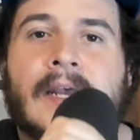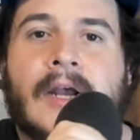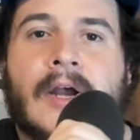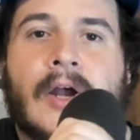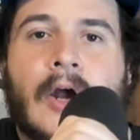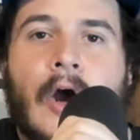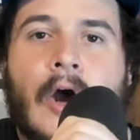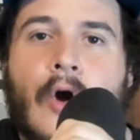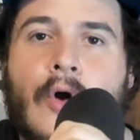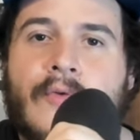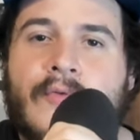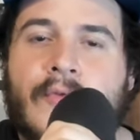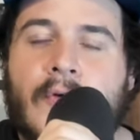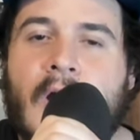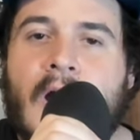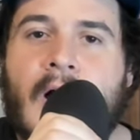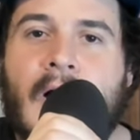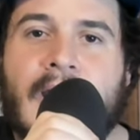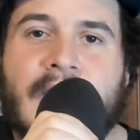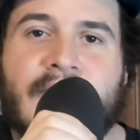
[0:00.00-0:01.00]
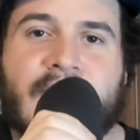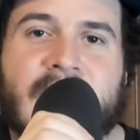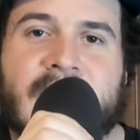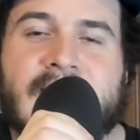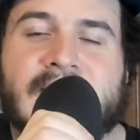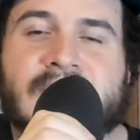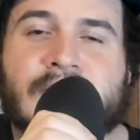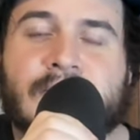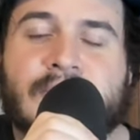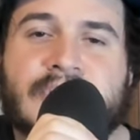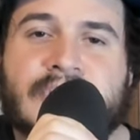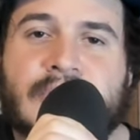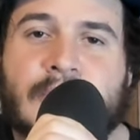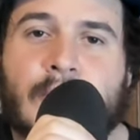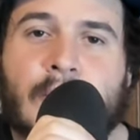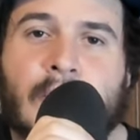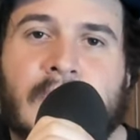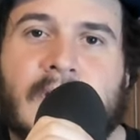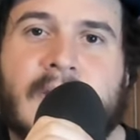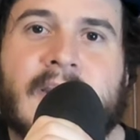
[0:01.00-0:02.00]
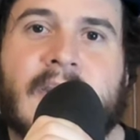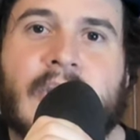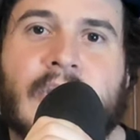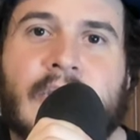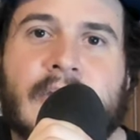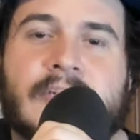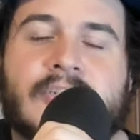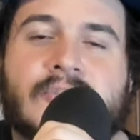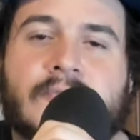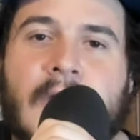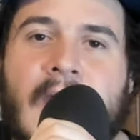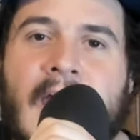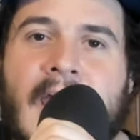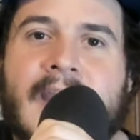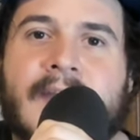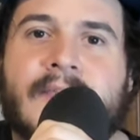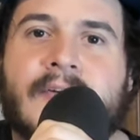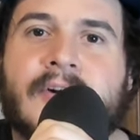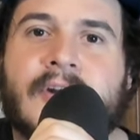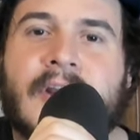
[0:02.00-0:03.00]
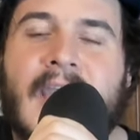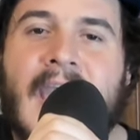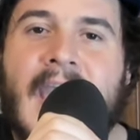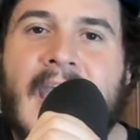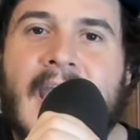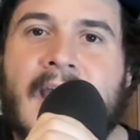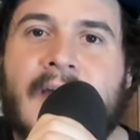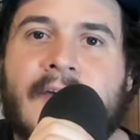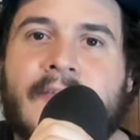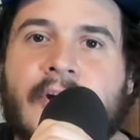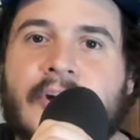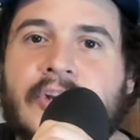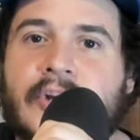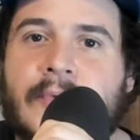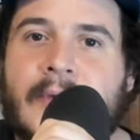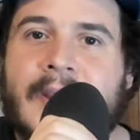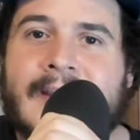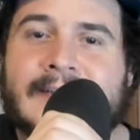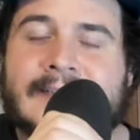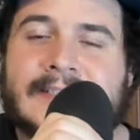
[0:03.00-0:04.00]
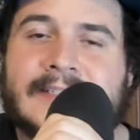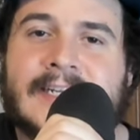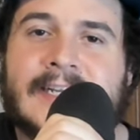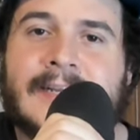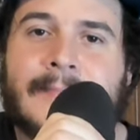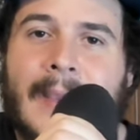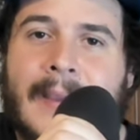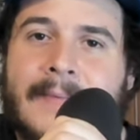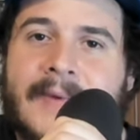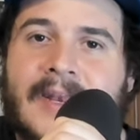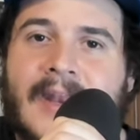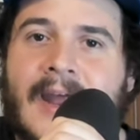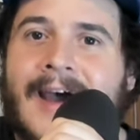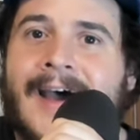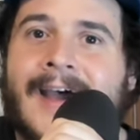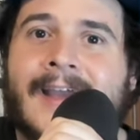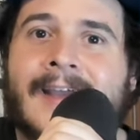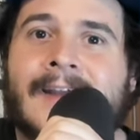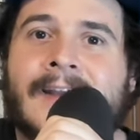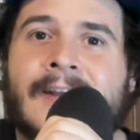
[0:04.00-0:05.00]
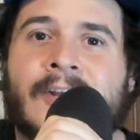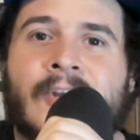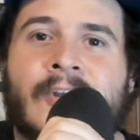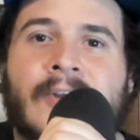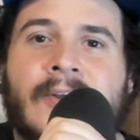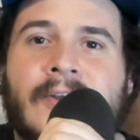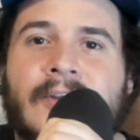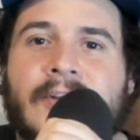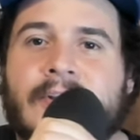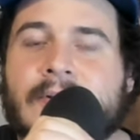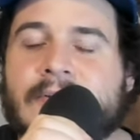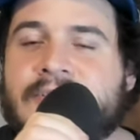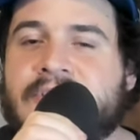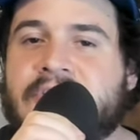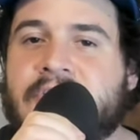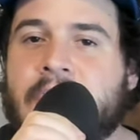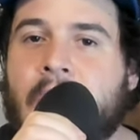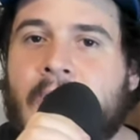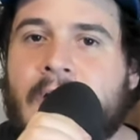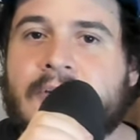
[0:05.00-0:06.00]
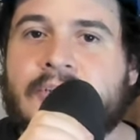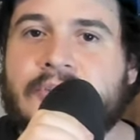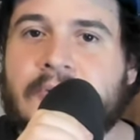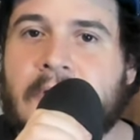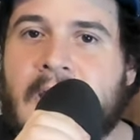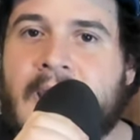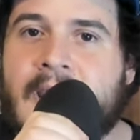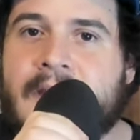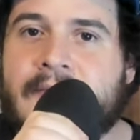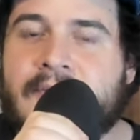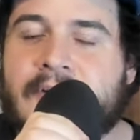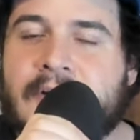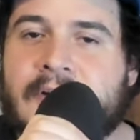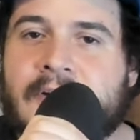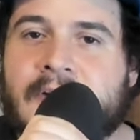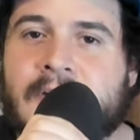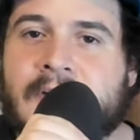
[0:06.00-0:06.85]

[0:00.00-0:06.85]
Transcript: Overall, I think he's just a really good driver to have on your race team. Maybe not your star driver,